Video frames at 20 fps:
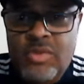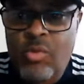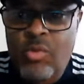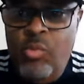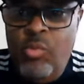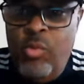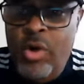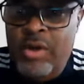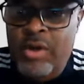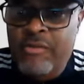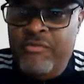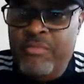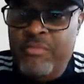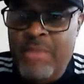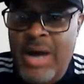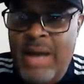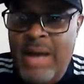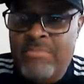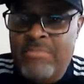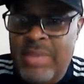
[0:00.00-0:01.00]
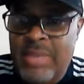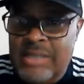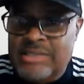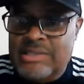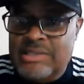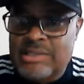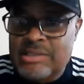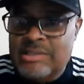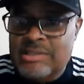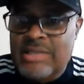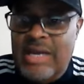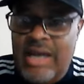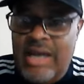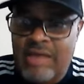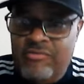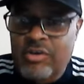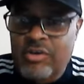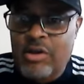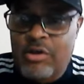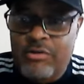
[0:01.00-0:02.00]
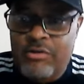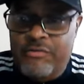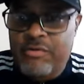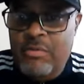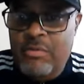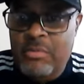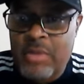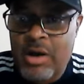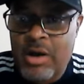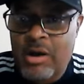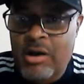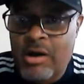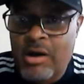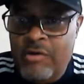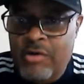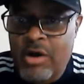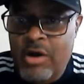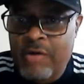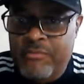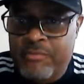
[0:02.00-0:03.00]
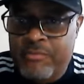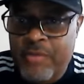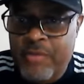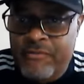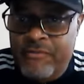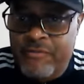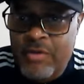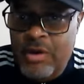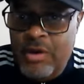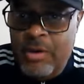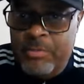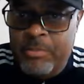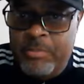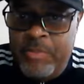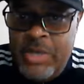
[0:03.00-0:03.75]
one of my mixes that I've learned from a